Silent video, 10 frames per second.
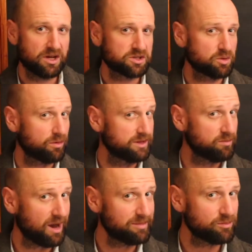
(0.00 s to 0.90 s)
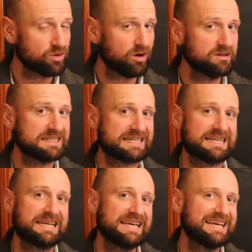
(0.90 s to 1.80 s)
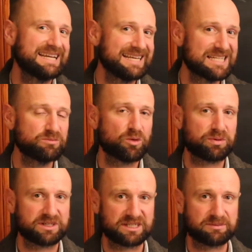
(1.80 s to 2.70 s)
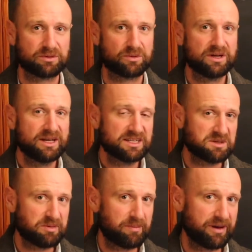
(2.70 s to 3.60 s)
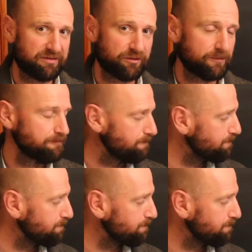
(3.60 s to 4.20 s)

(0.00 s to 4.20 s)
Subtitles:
So while there might be more content, it is more predictable to prepare for.